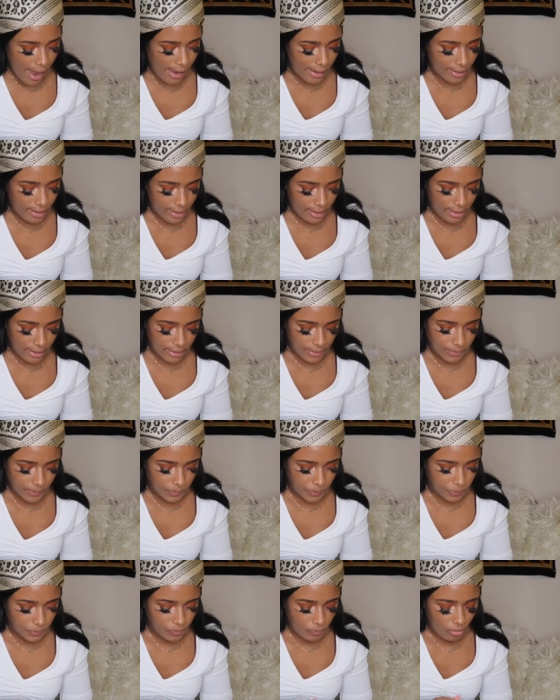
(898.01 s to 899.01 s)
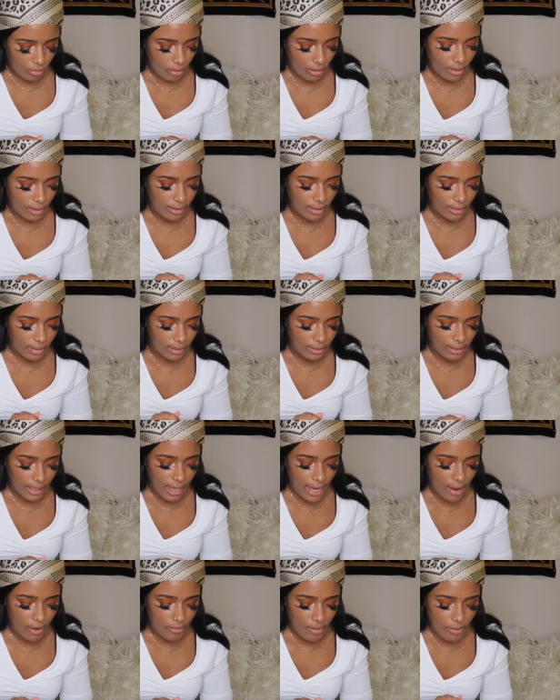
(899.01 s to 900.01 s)
And
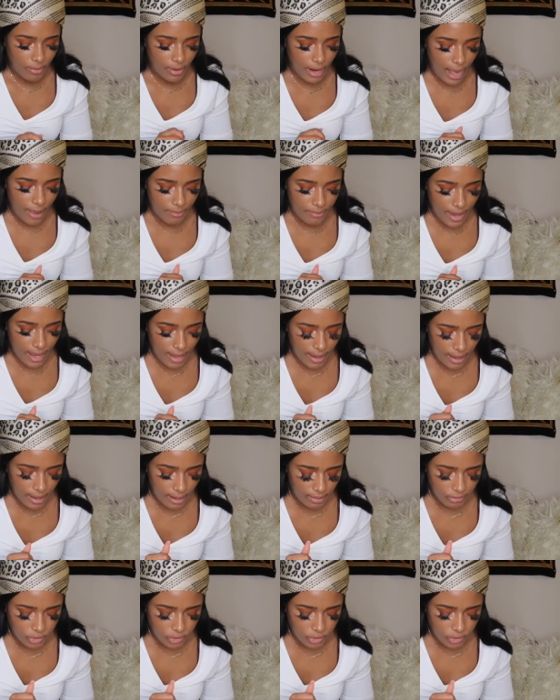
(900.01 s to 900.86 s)
like I remember I met